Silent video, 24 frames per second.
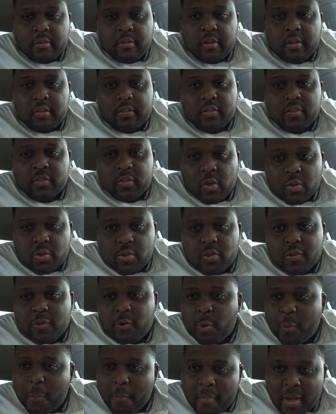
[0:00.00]

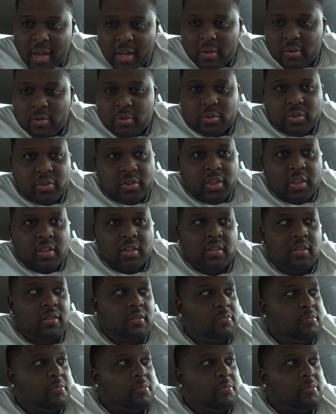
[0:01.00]
Surgical Medical Center.